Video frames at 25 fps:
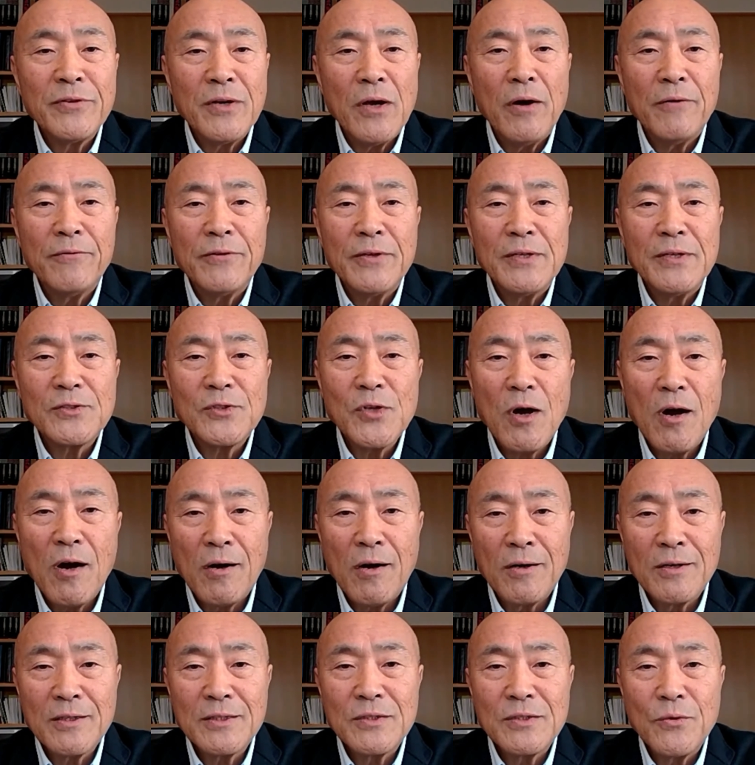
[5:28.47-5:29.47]
of his
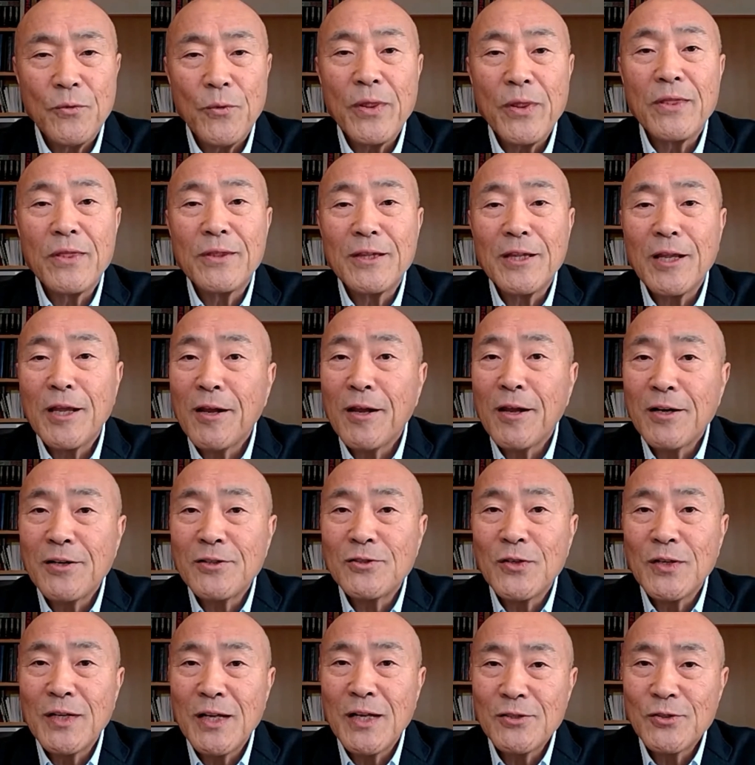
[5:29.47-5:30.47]
heart with tears
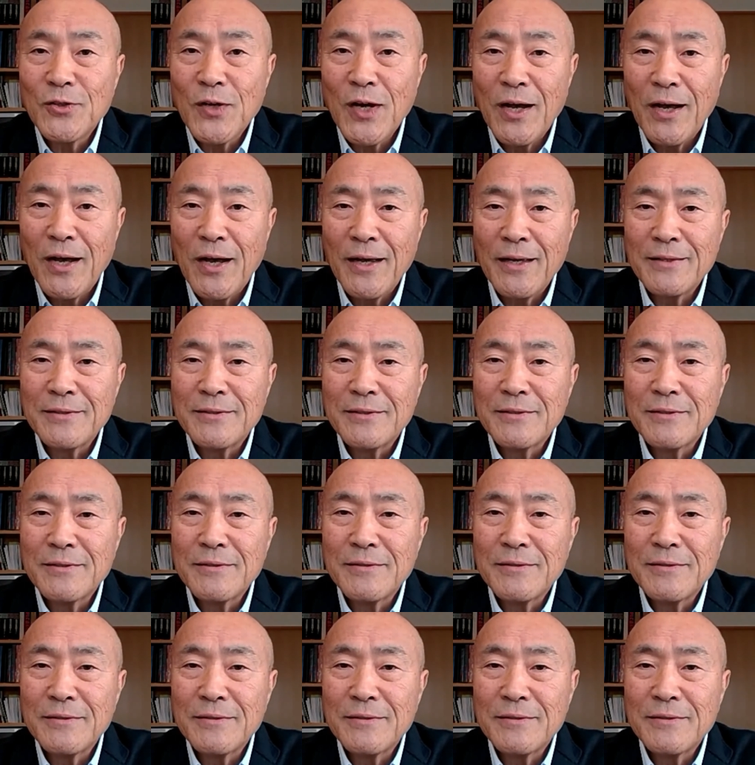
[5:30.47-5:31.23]
in his eyes.